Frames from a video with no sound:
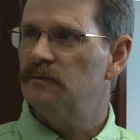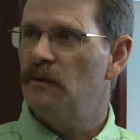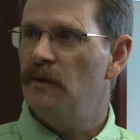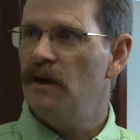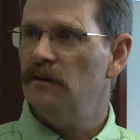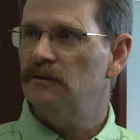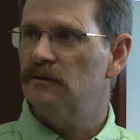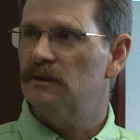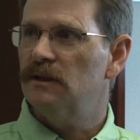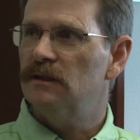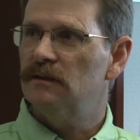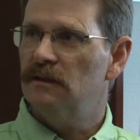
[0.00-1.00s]
but we also
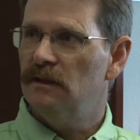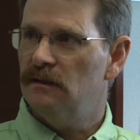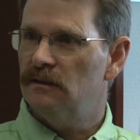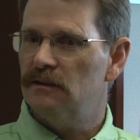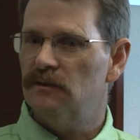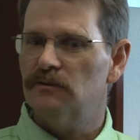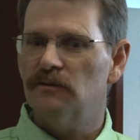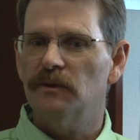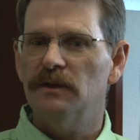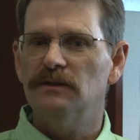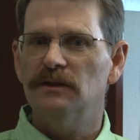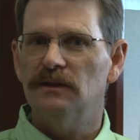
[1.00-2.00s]
see it in the central
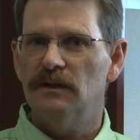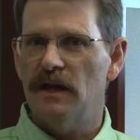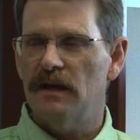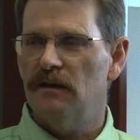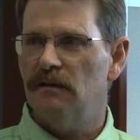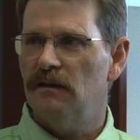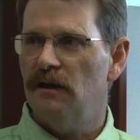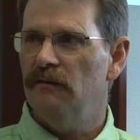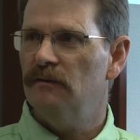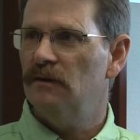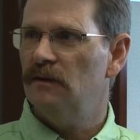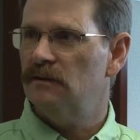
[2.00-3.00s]
region and then
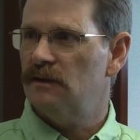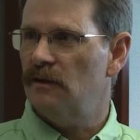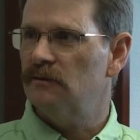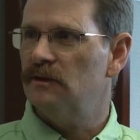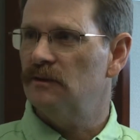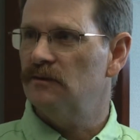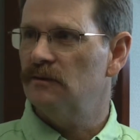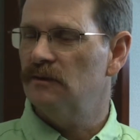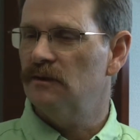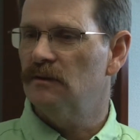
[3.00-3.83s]
even to the south central.